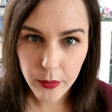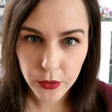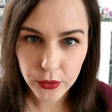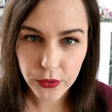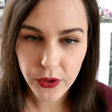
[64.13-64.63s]

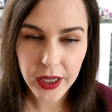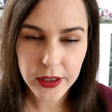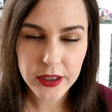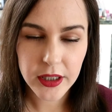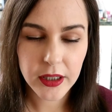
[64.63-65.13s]
portal
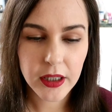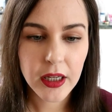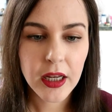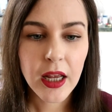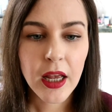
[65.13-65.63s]
tension
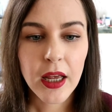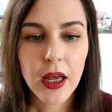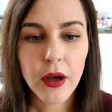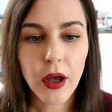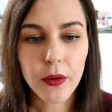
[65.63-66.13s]

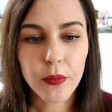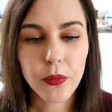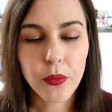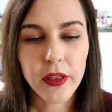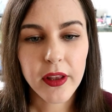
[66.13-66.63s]

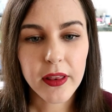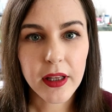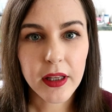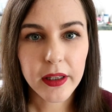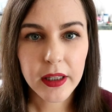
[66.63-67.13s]
within
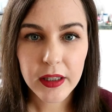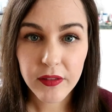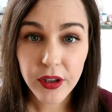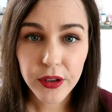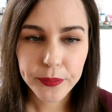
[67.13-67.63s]
the
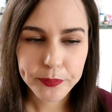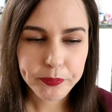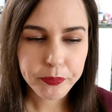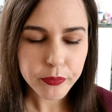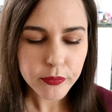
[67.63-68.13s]
liver,
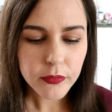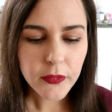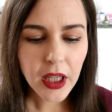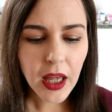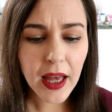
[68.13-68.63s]

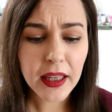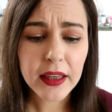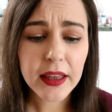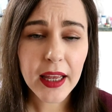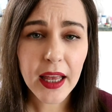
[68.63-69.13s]

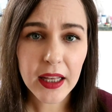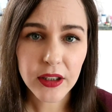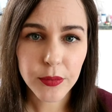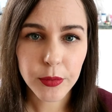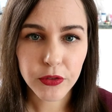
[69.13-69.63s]
and they had
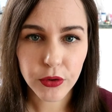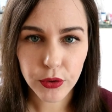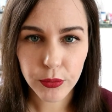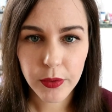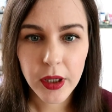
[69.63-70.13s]
to
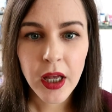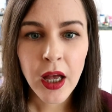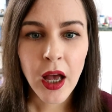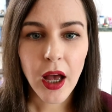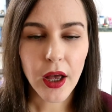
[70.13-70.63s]
perform
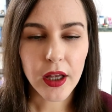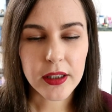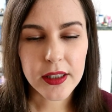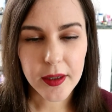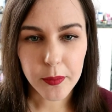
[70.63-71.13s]

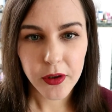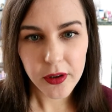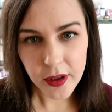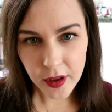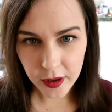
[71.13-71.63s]
TIPS